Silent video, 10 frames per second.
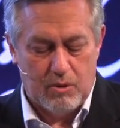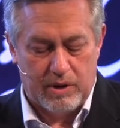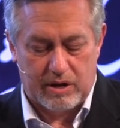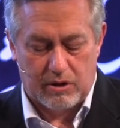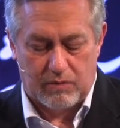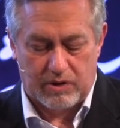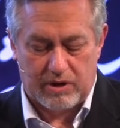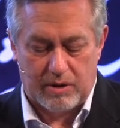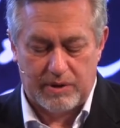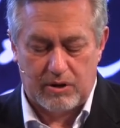We can
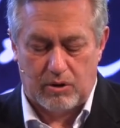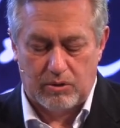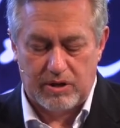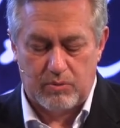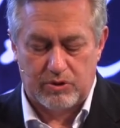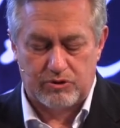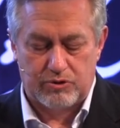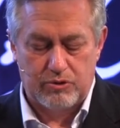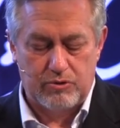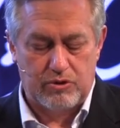overcome it only with
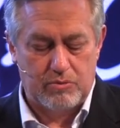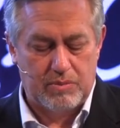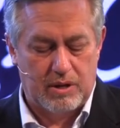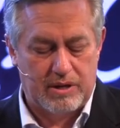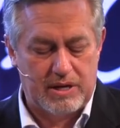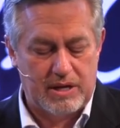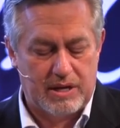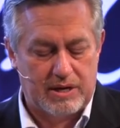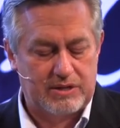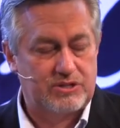true humility
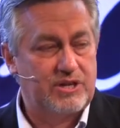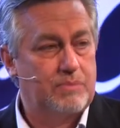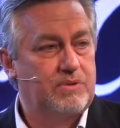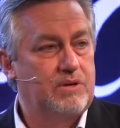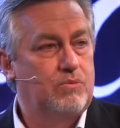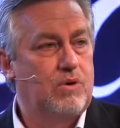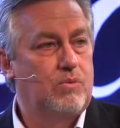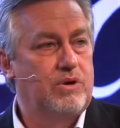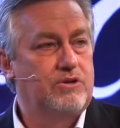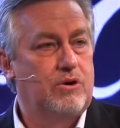in accepting
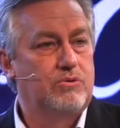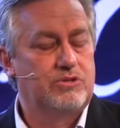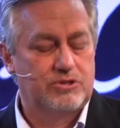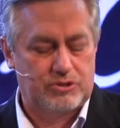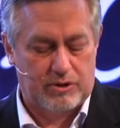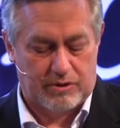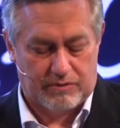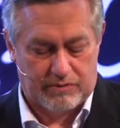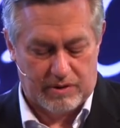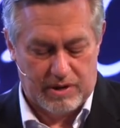what we don't
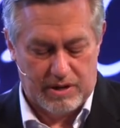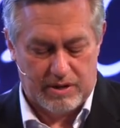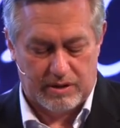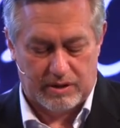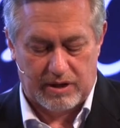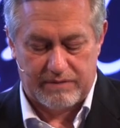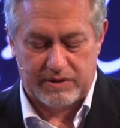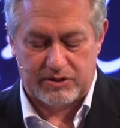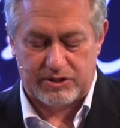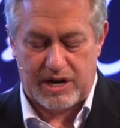deserve the
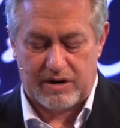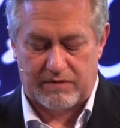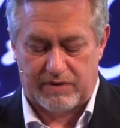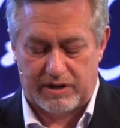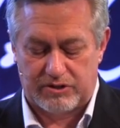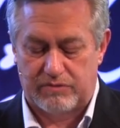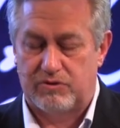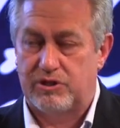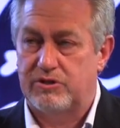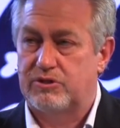loving sacrifice of
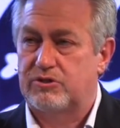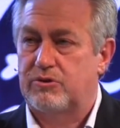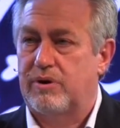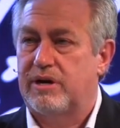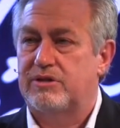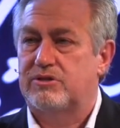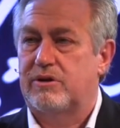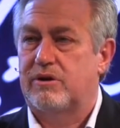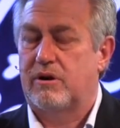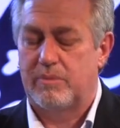Jesus Christ
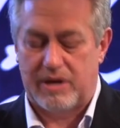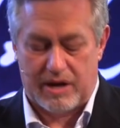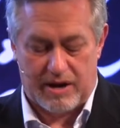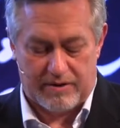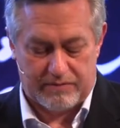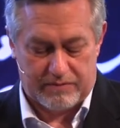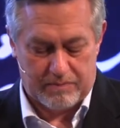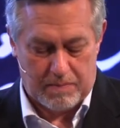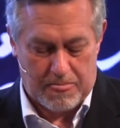on our behalf.